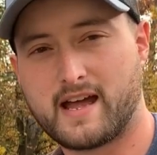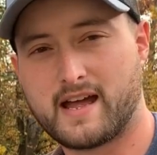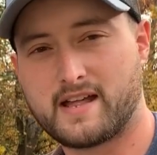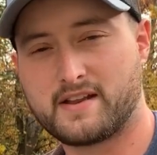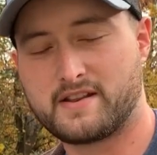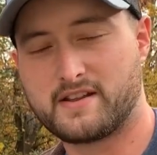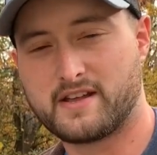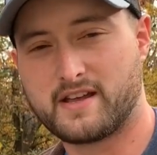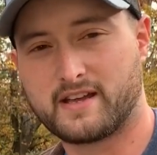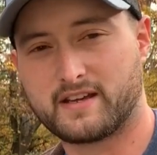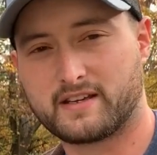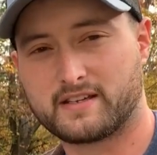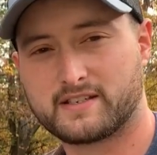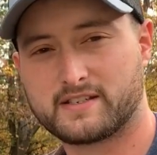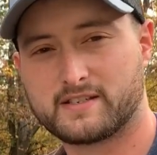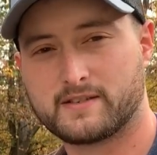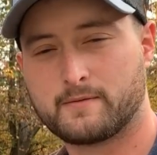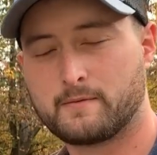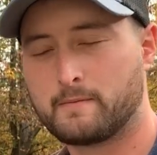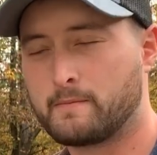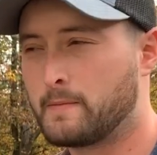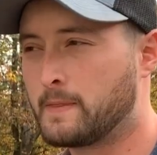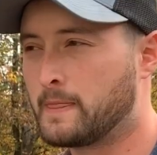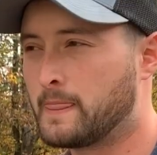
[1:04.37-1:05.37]
at Dick's
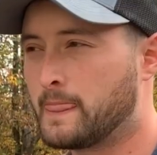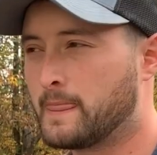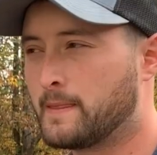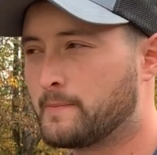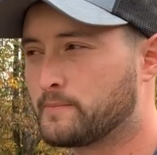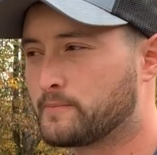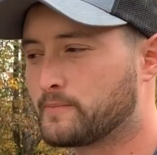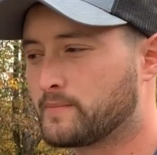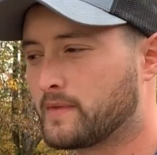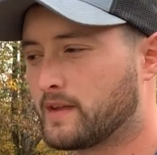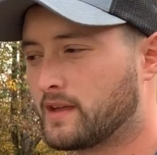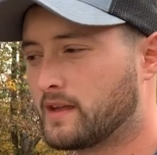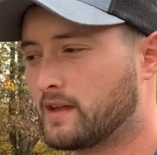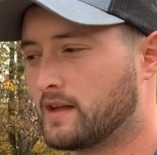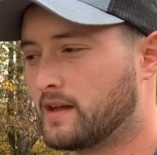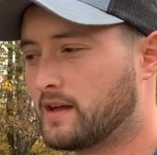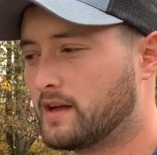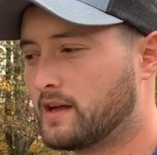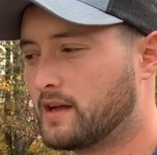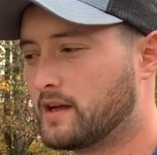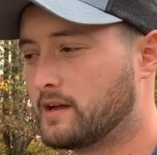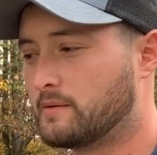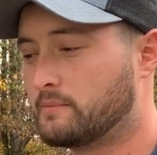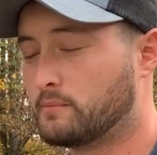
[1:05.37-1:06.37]

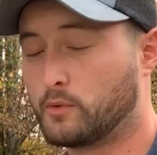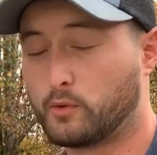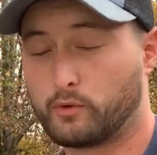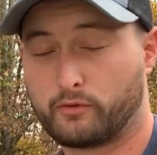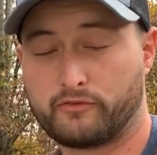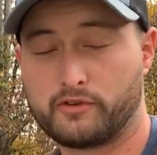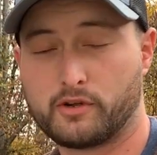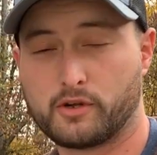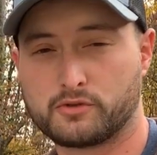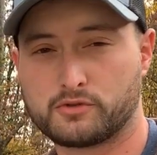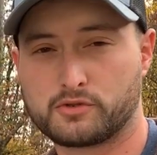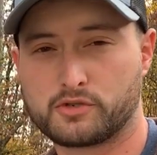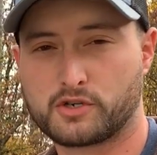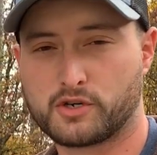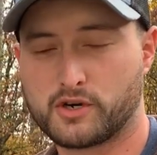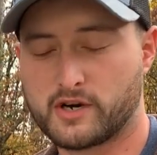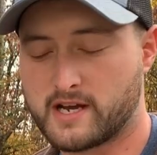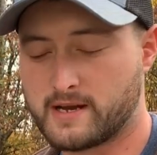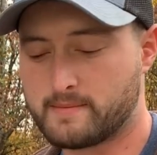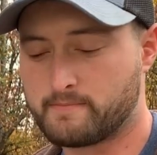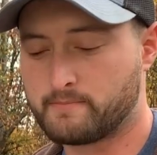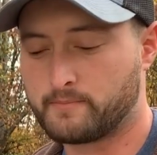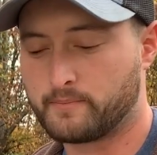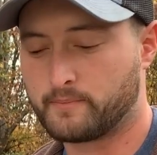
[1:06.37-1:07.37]
or Field &
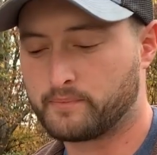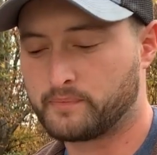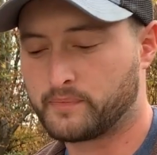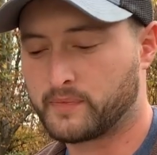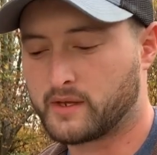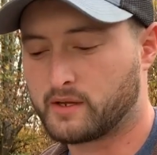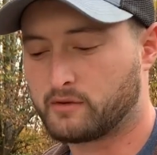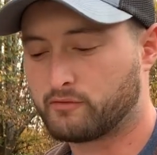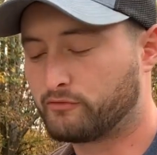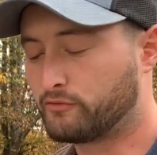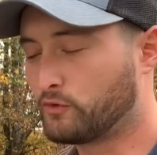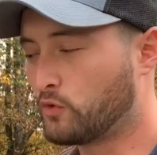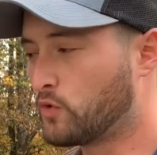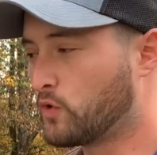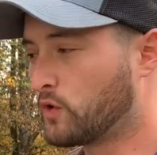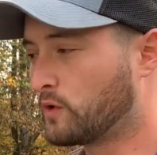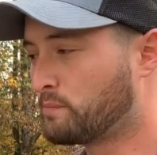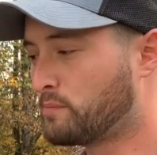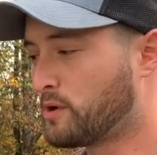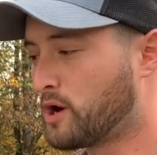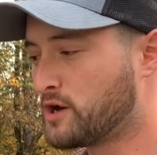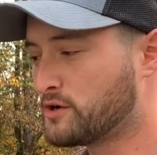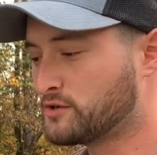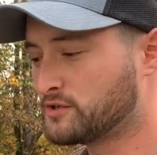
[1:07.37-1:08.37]
Stream
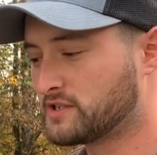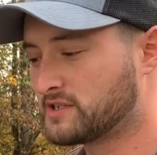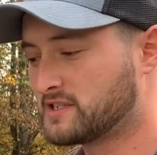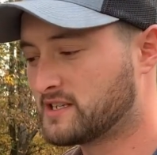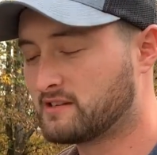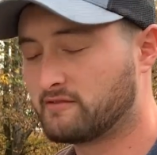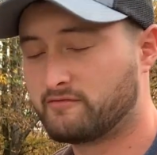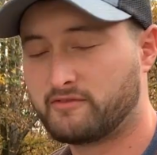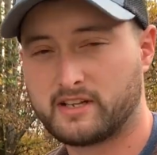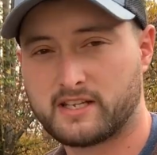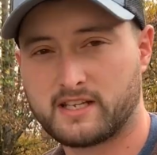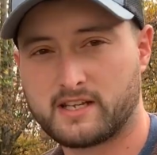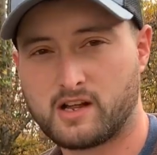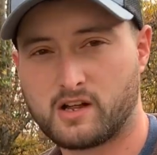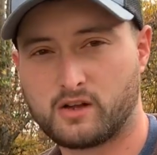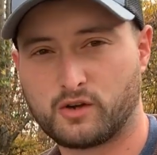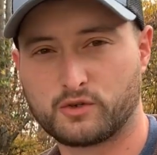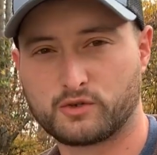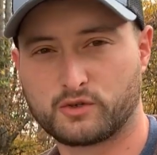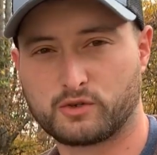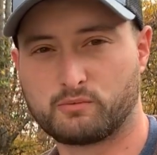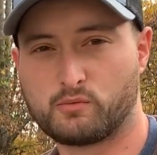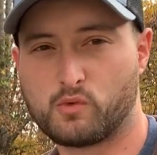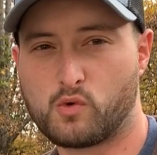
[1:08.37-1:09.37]
for purchasing
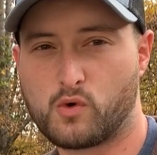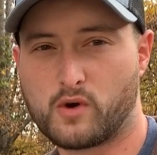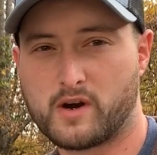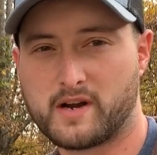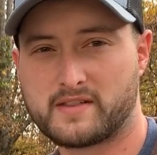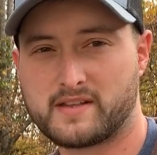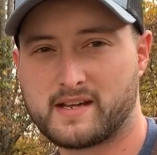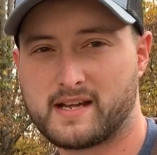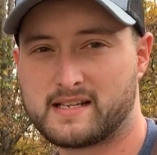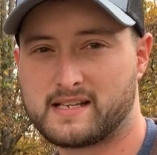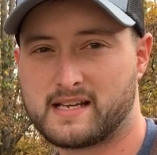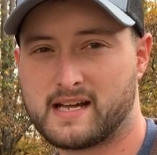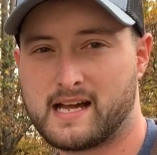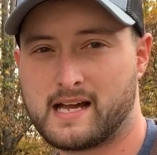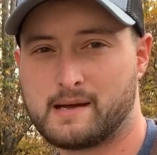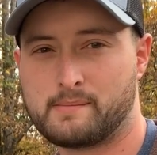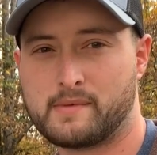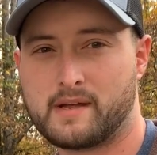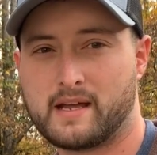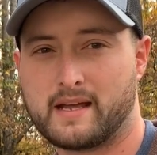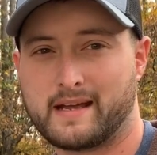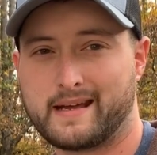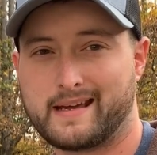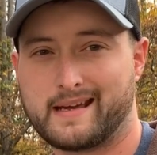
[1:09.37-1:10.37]
$50 or more at that
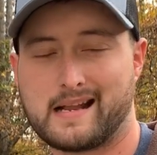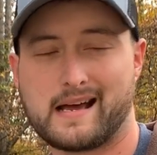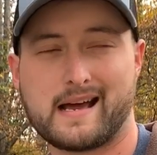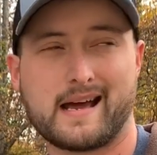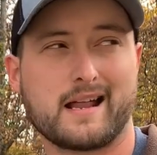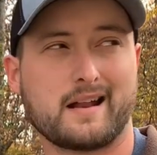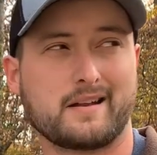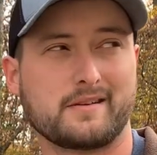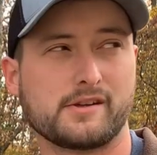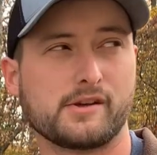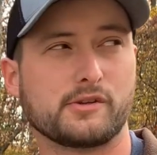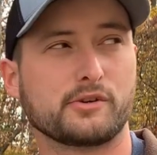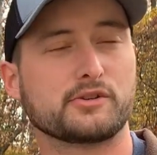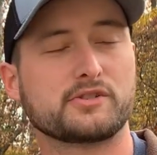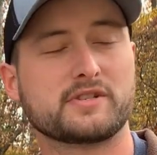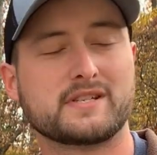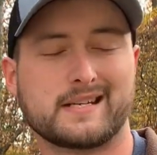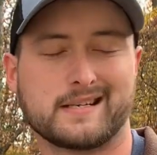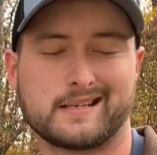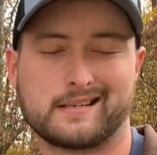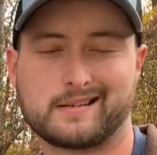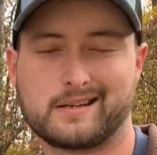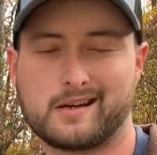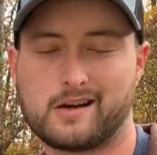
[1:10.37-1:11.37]
time, and I had another
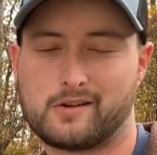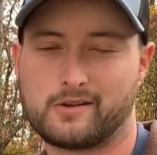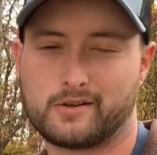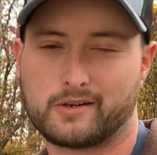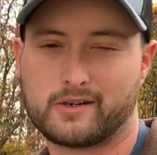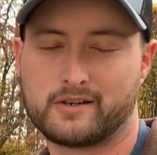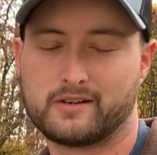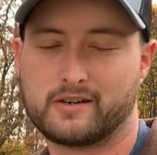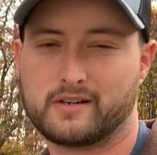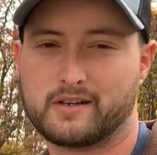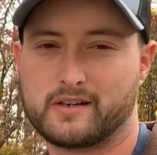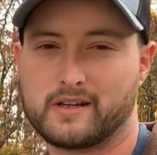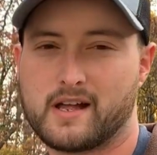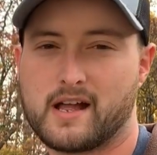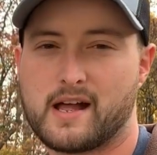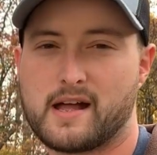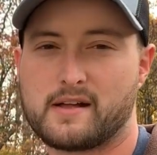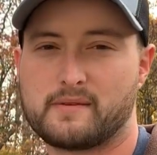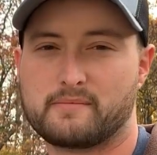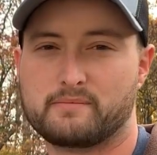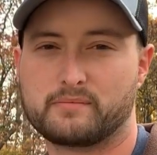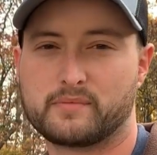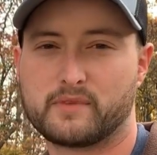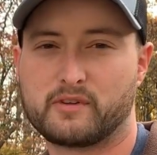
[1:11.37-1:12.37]

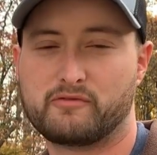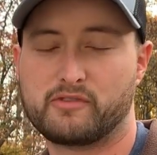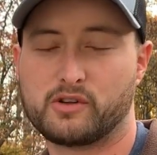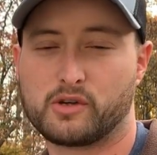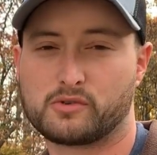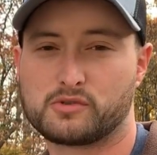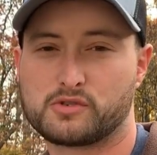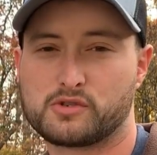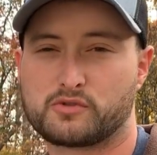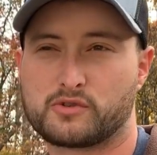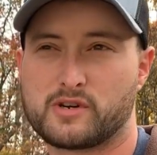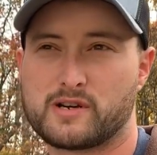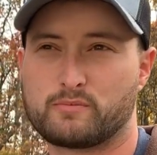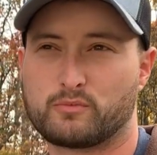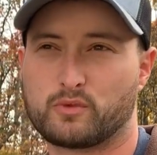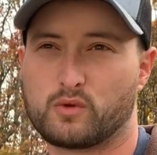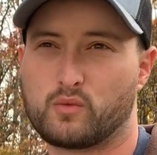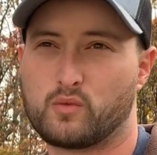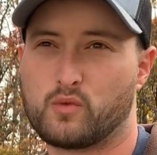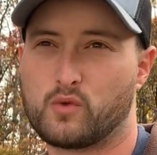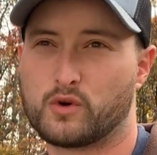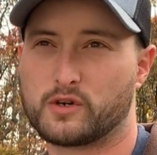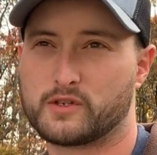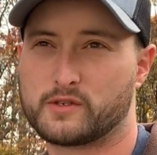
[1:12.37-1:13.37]
$10 Field & Stream
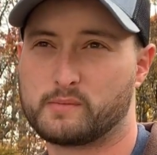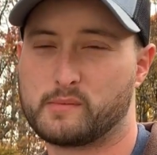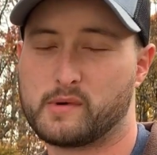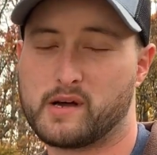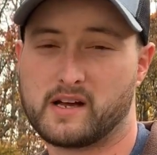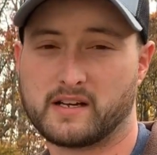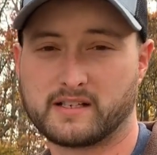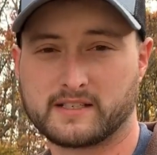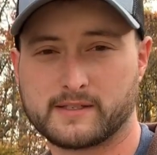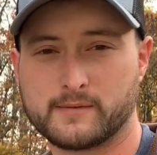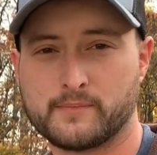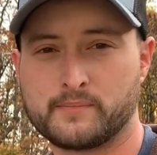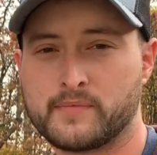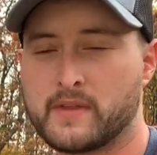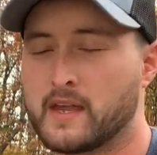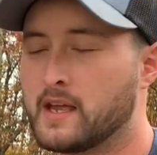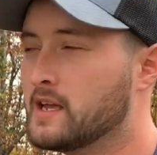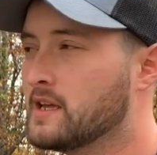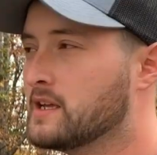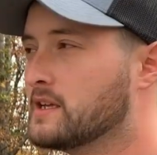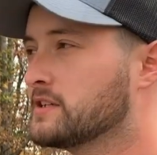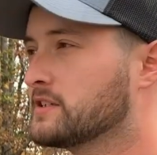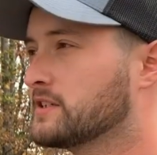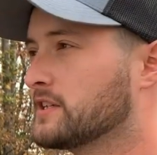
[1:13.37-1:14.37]
rewards bucks.
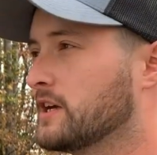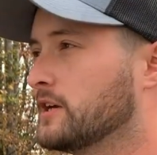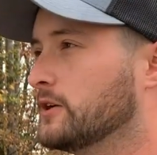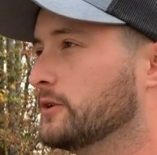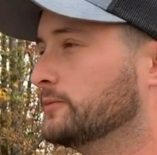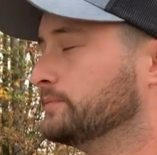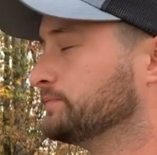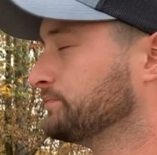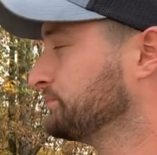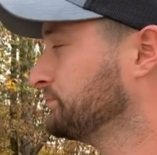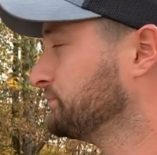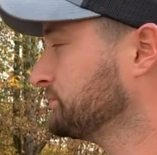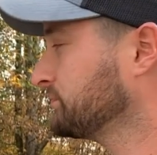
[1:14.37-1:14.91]
So